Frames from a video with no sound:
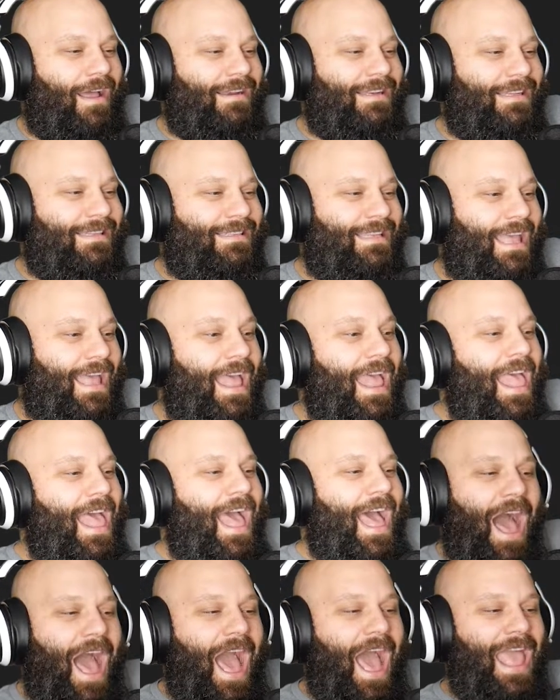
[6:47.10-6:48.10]
onto set.
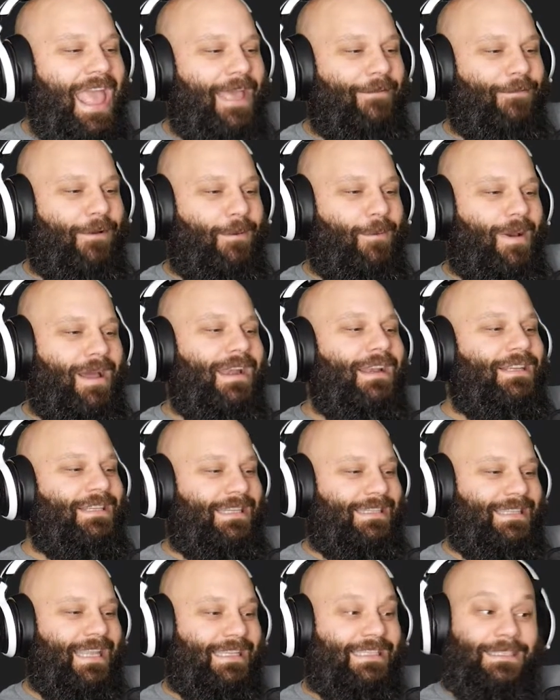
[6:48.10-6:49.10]
Hi everyone,
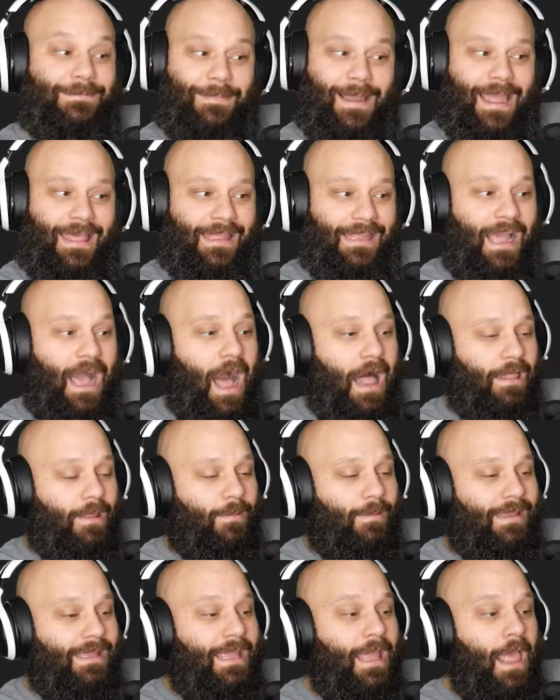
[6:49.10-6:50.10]
she said, smiling
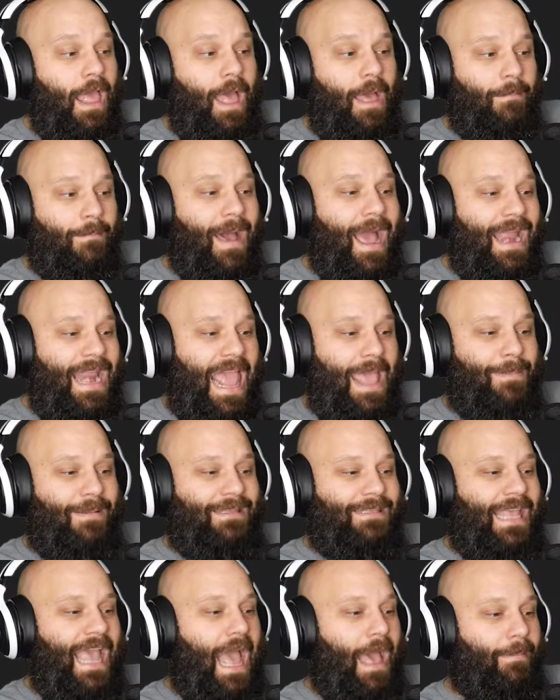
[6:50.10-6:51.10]
hollowly. My name
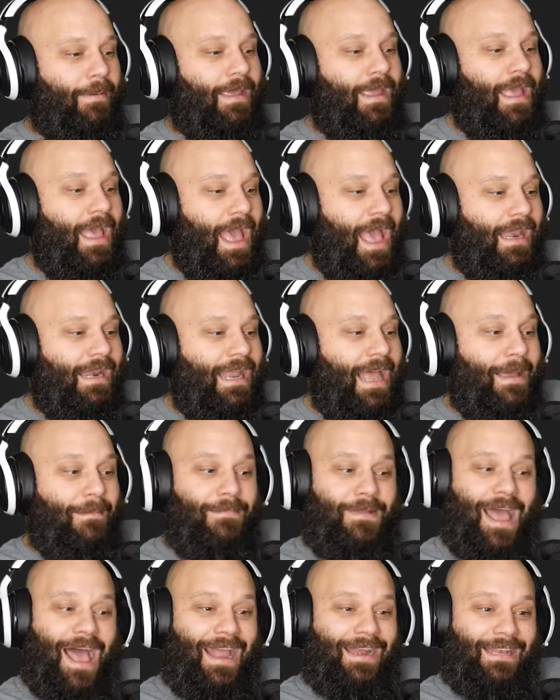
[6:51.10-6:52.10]
is Gabby, and I'm
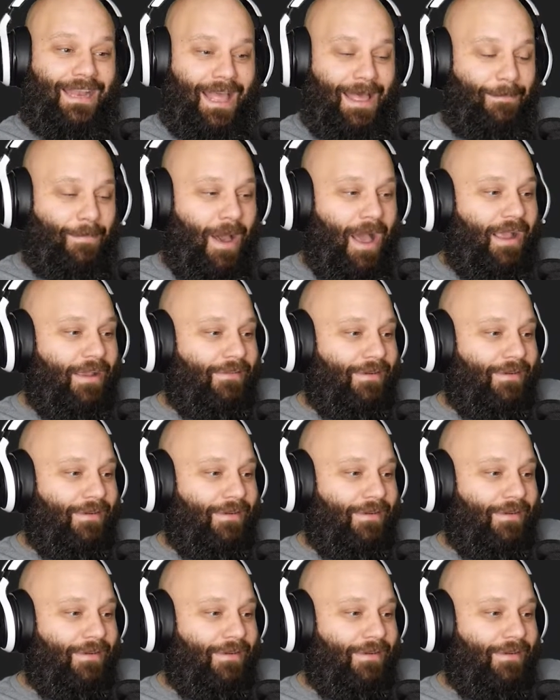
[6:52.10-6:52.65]
not a bug